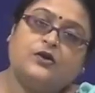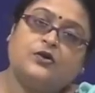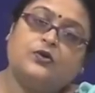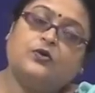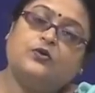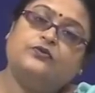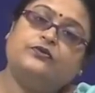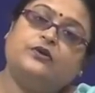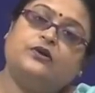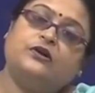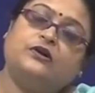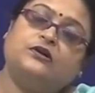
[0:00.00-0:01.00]
go
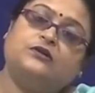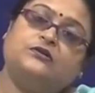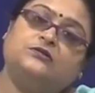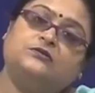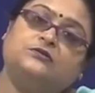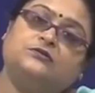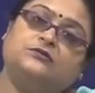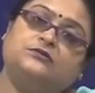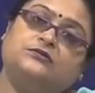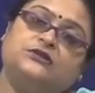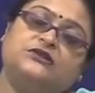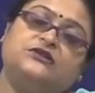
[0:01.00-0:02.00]
for
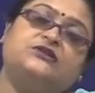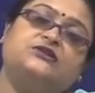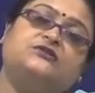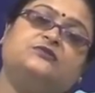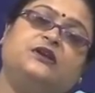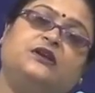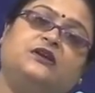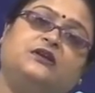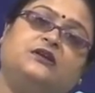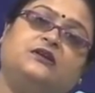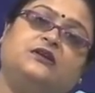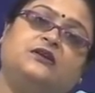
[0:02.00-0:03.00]
decision
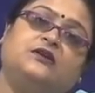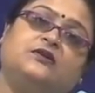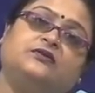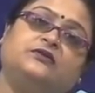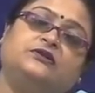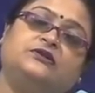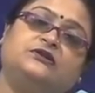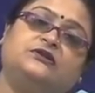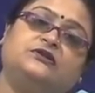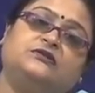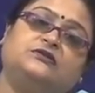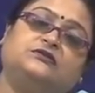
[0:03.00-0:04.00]
making, which
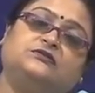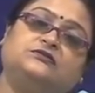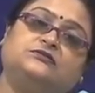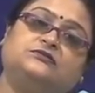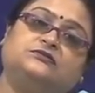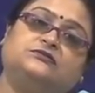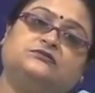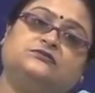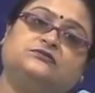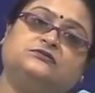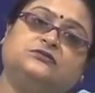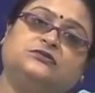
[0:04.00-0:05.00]
is
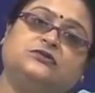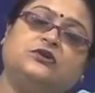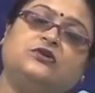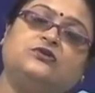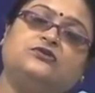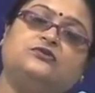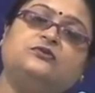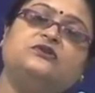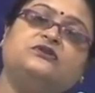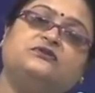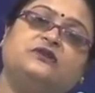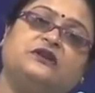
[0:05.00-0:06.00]
not so
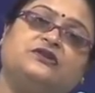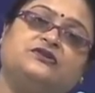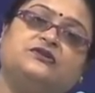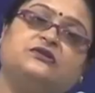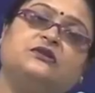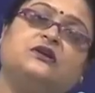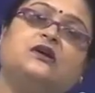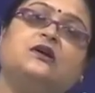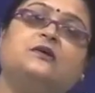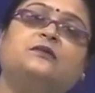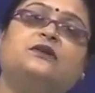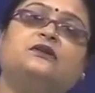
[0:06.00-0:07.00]
much of rational,
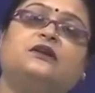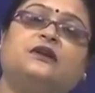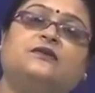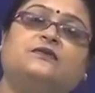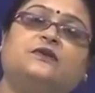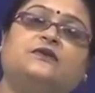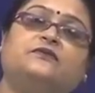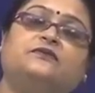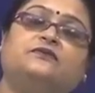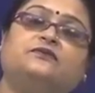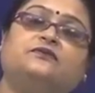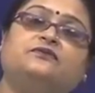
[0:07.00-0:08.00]
but like when
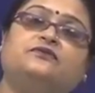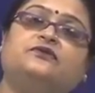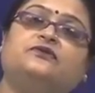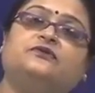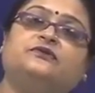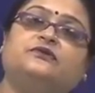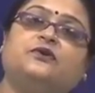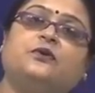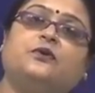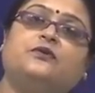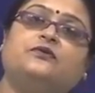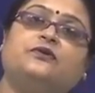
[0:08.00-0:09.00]
which we talk
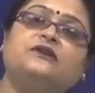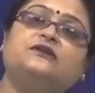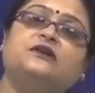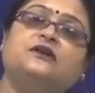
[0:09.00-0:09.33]
of as